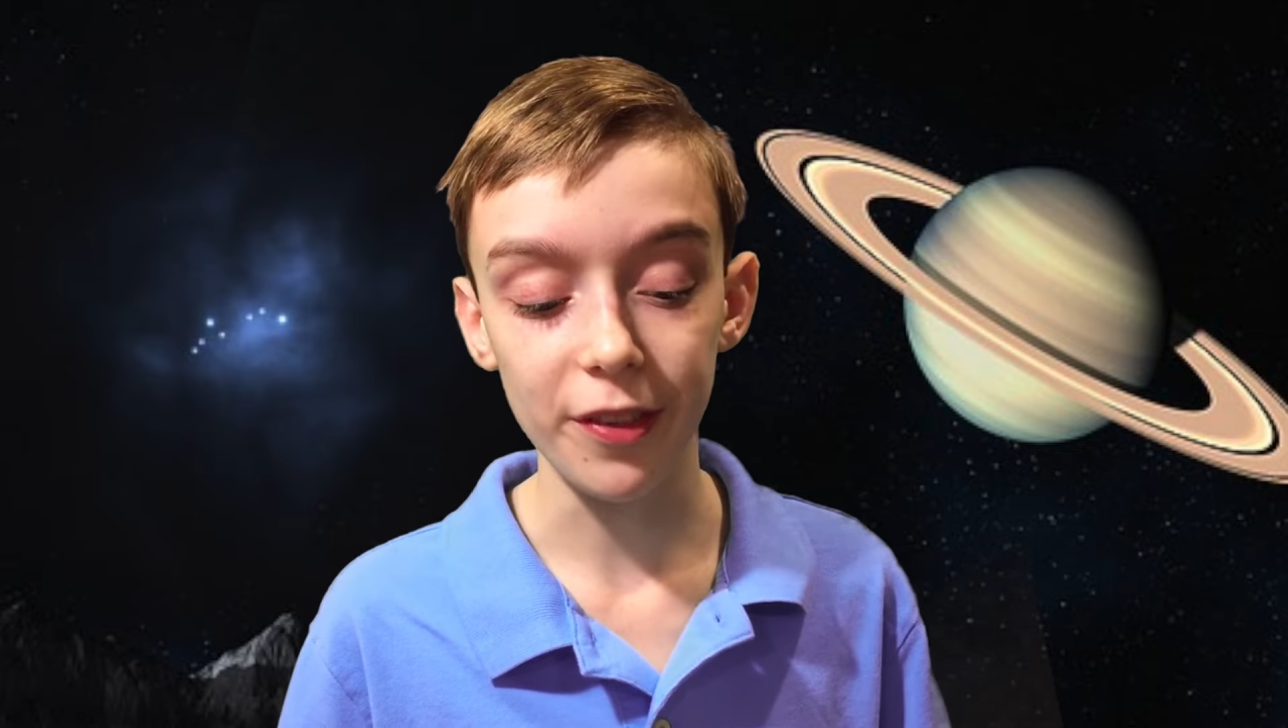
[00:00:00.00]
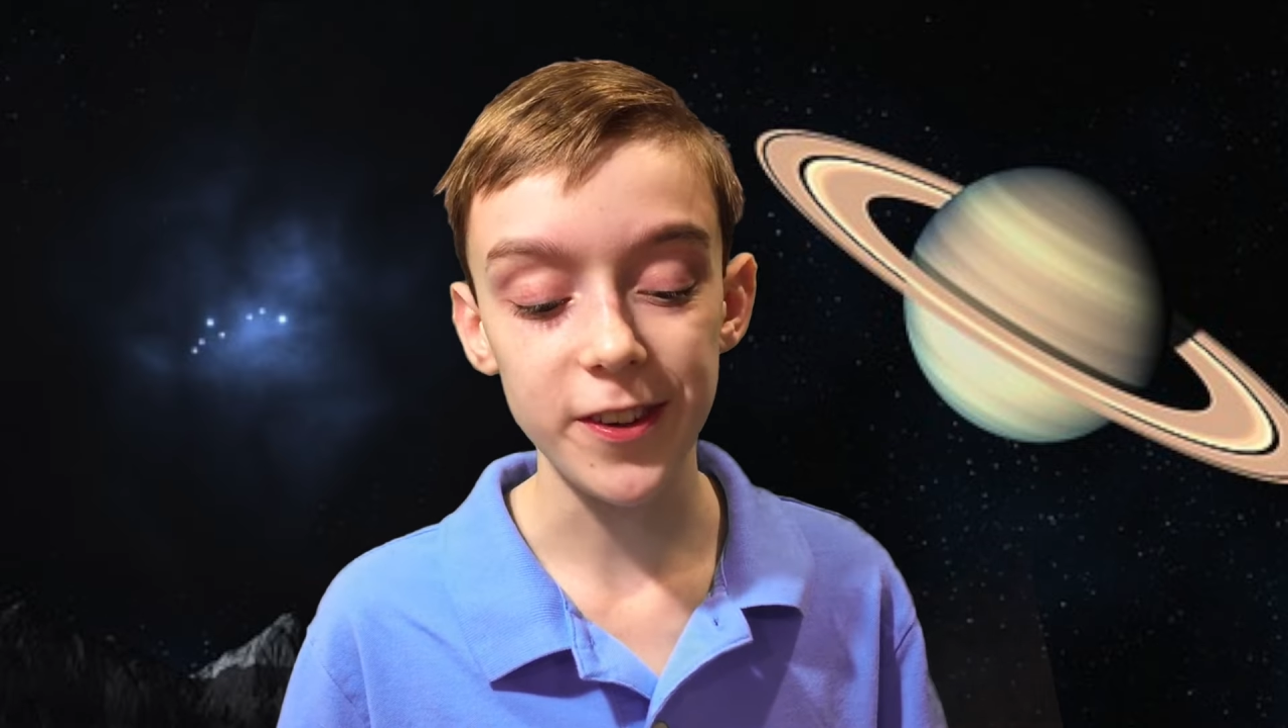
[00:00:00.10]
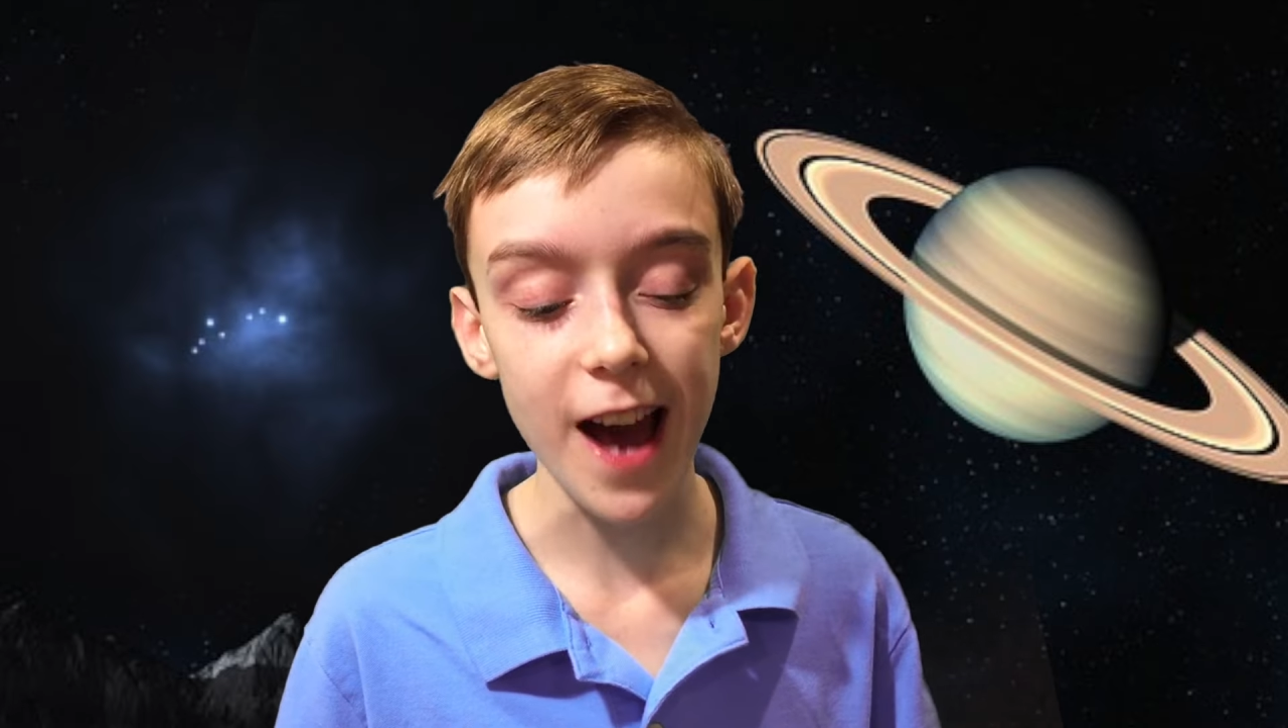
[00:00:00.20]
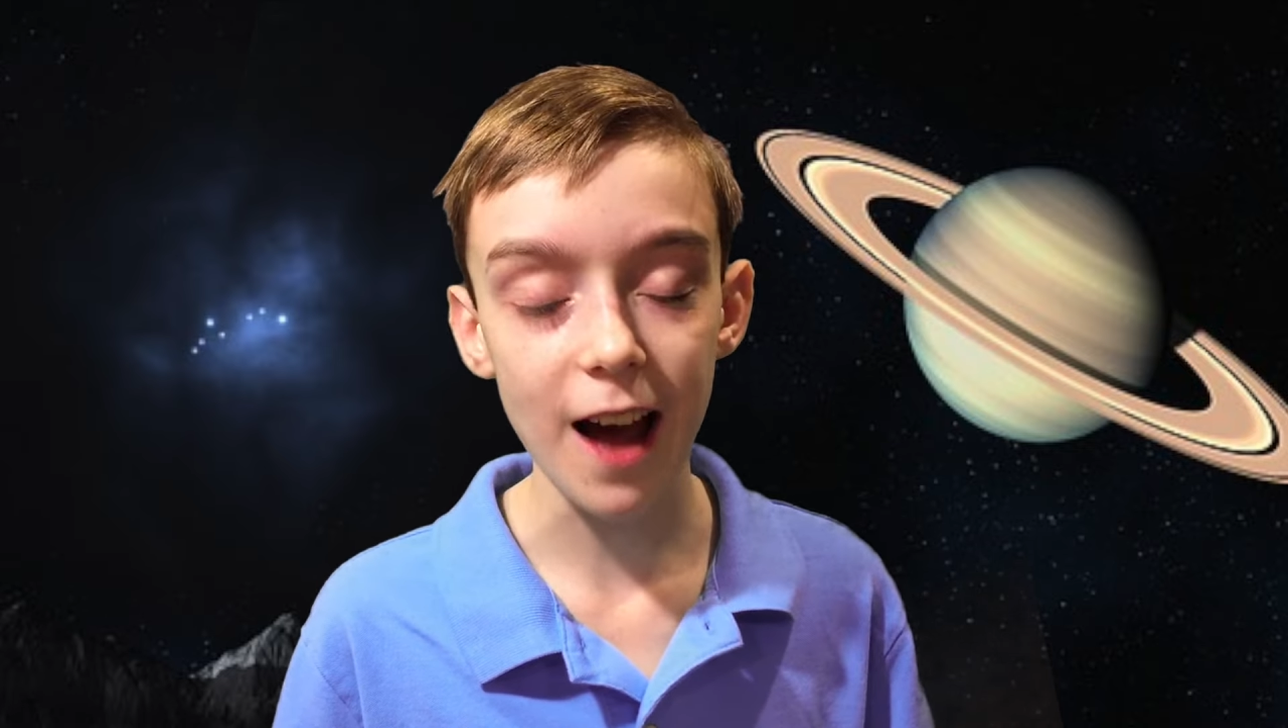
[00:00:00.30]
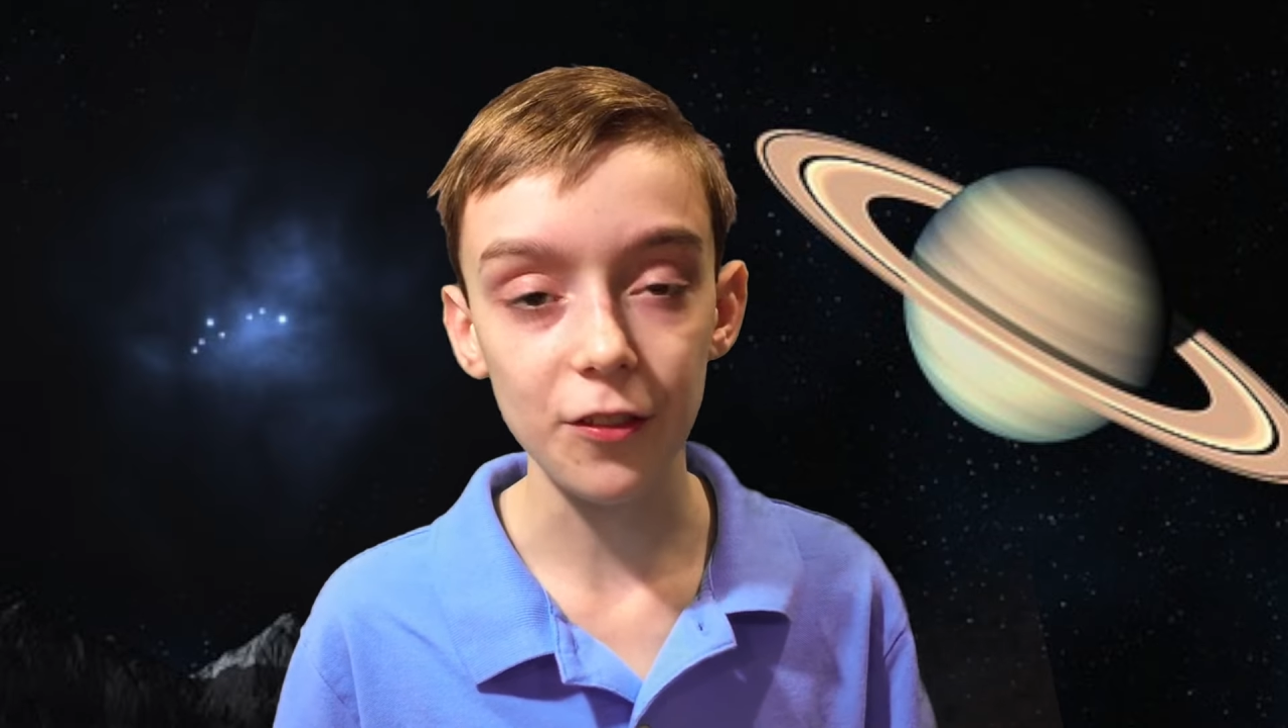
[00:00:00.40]

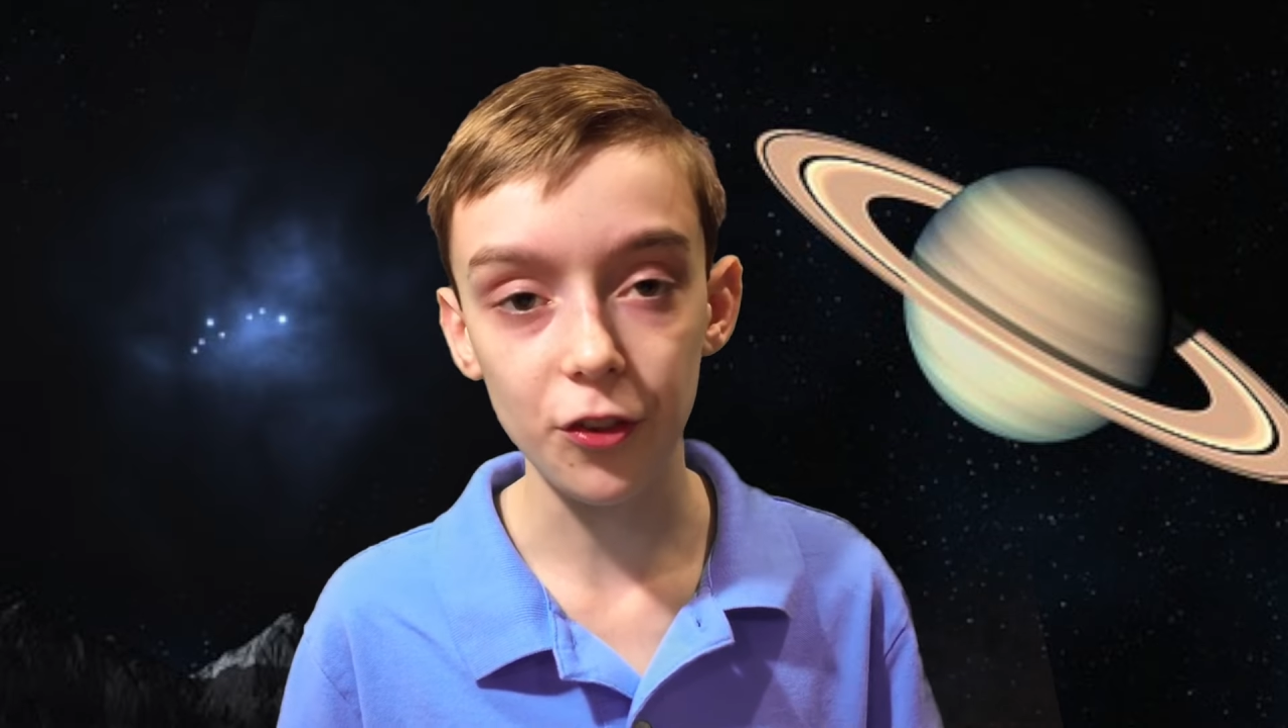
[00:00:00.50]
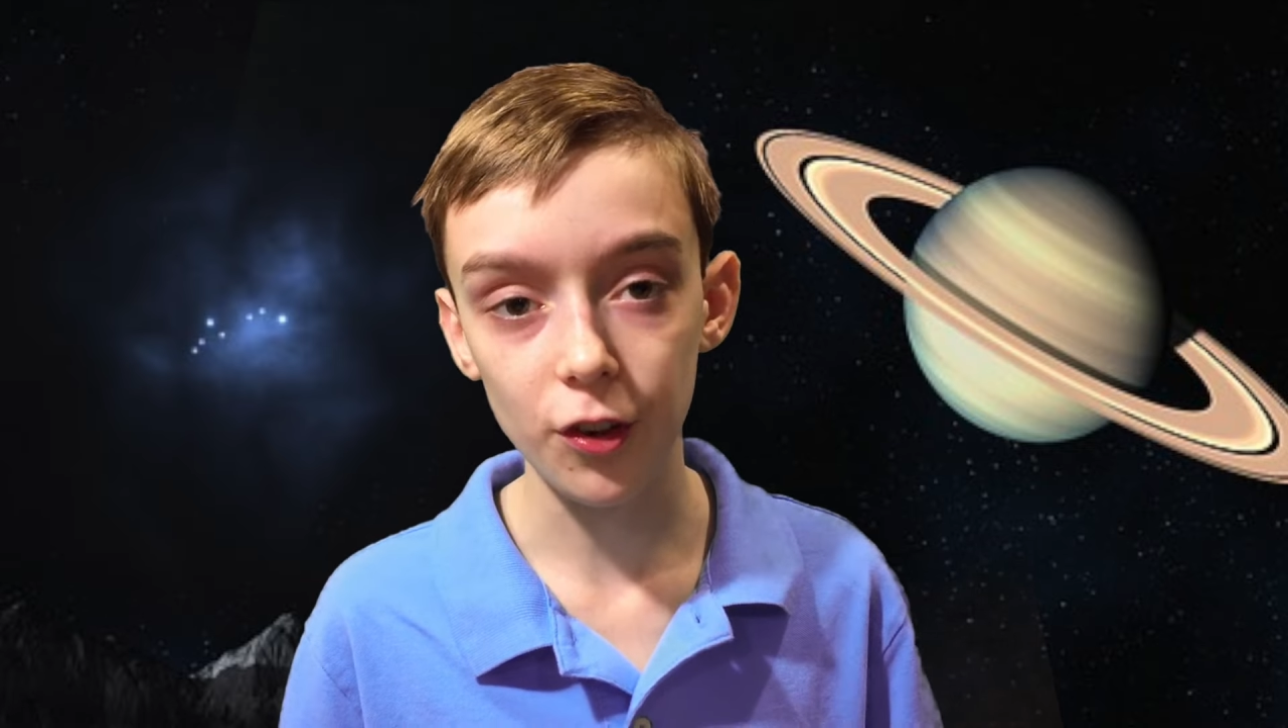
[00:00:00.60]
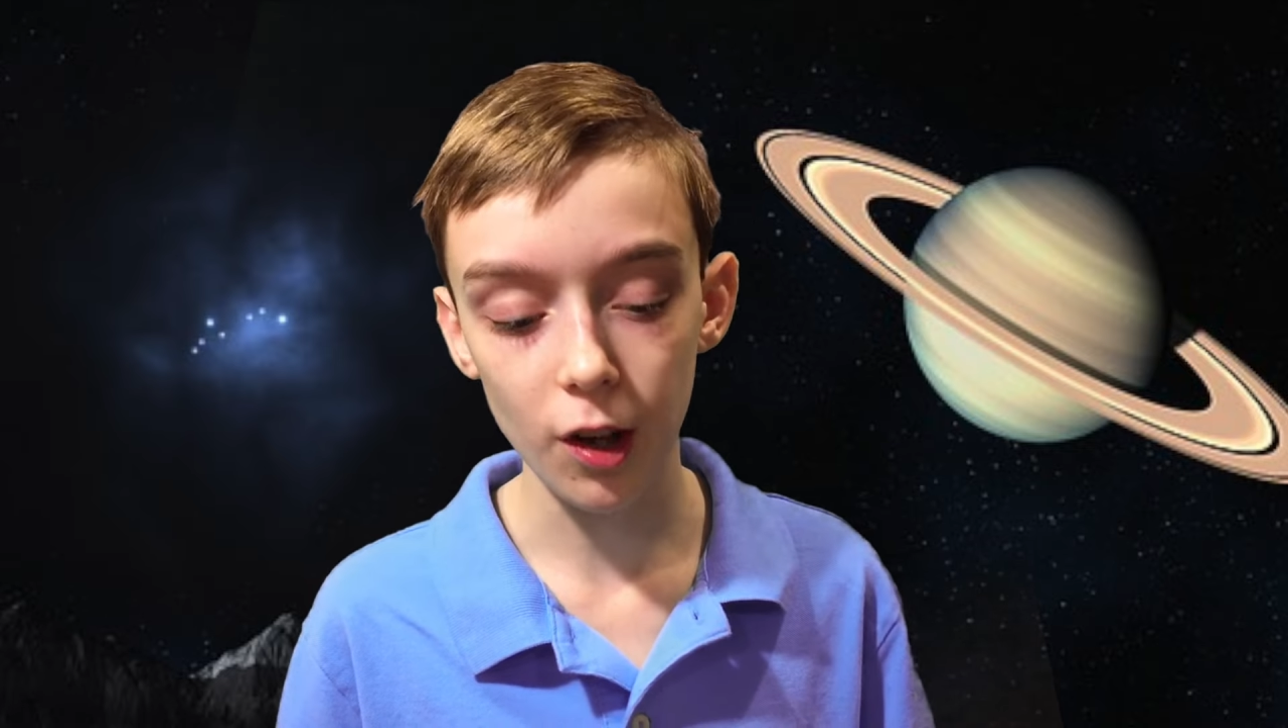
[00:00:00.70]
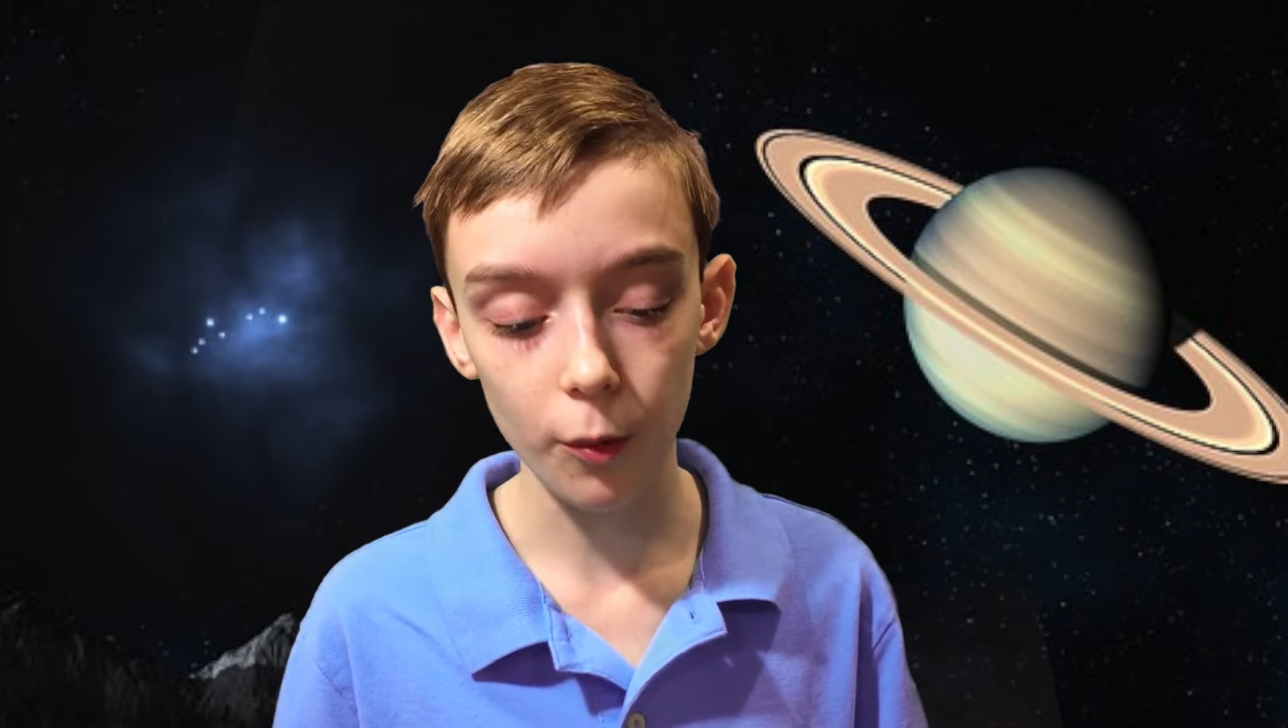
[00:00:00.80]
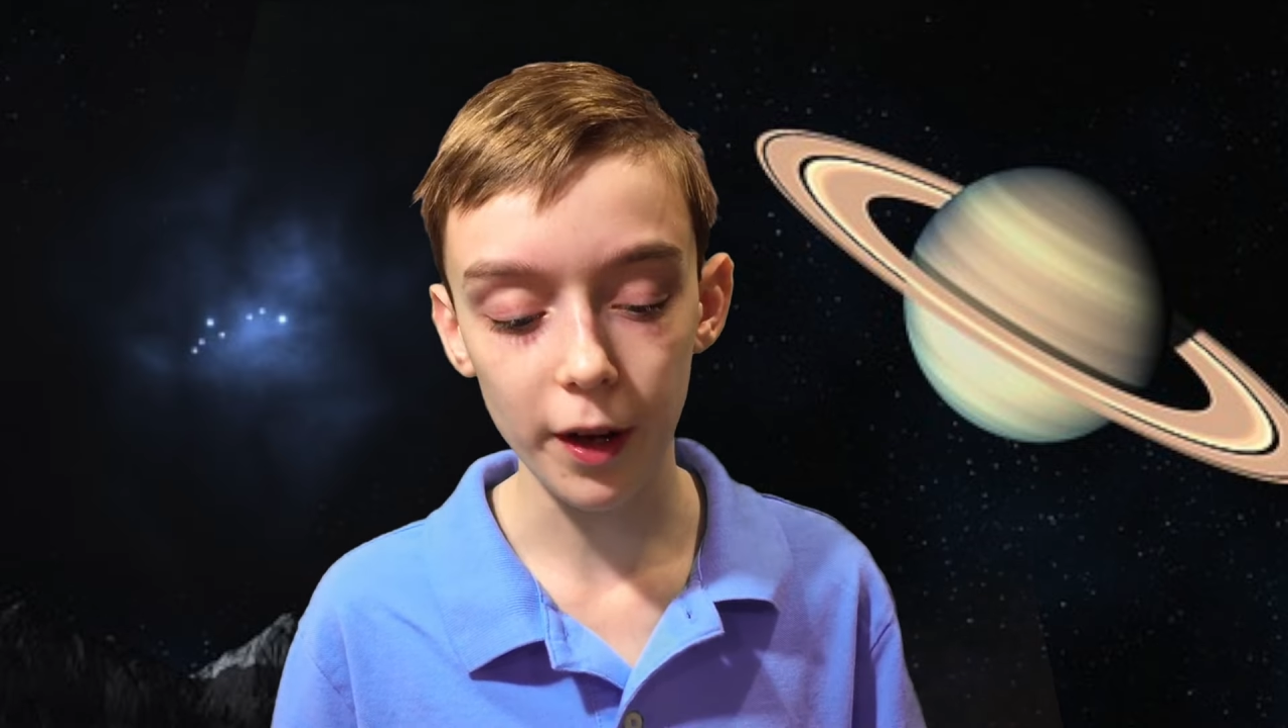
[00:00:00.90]
not
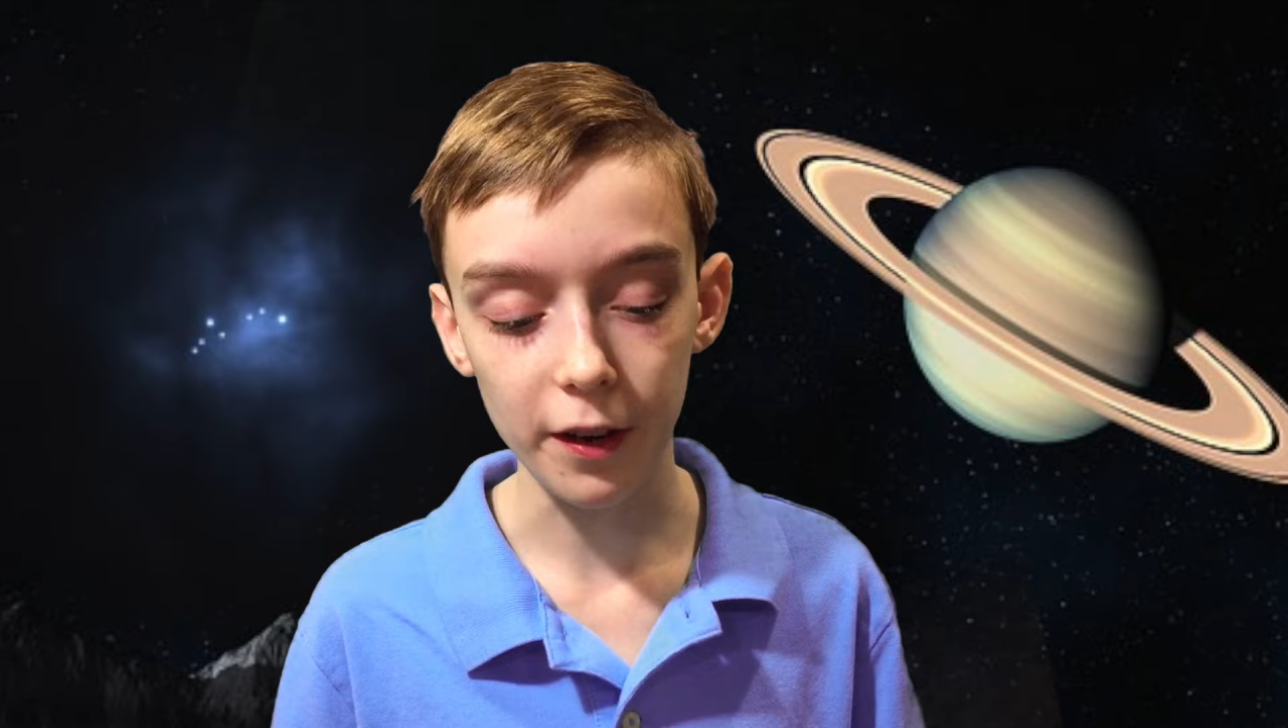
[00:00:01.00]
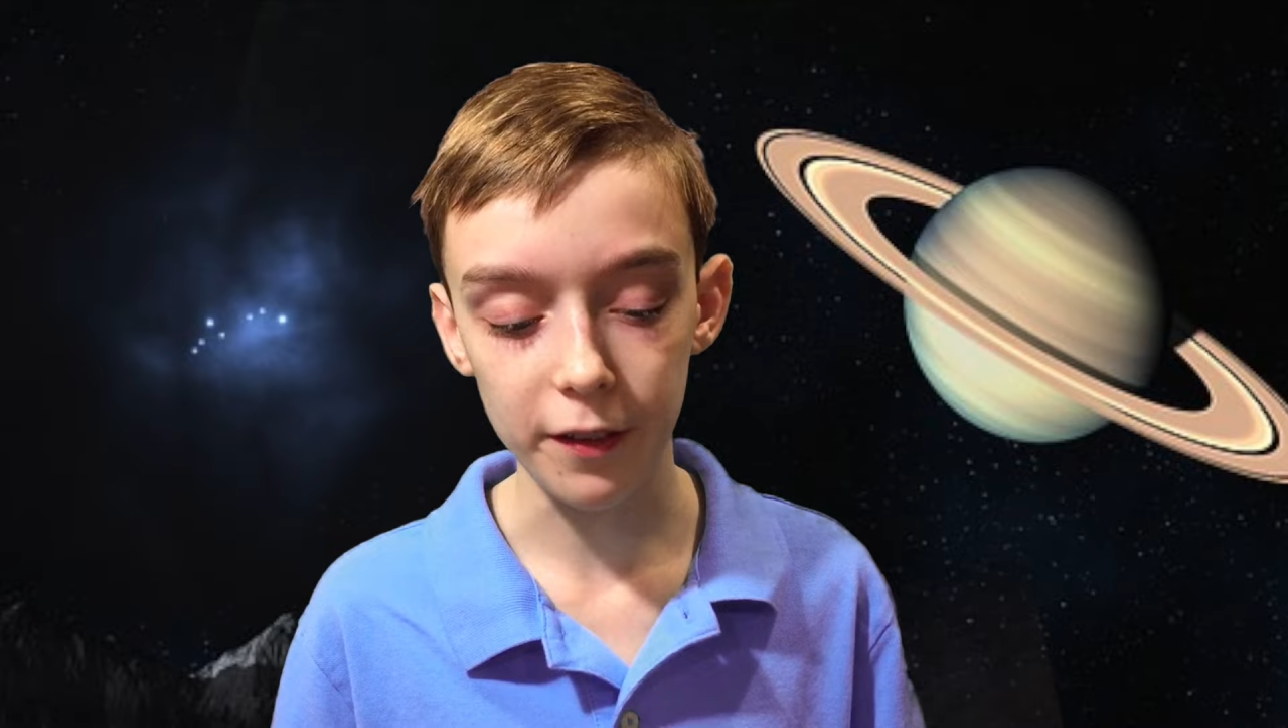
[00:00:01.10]
slowing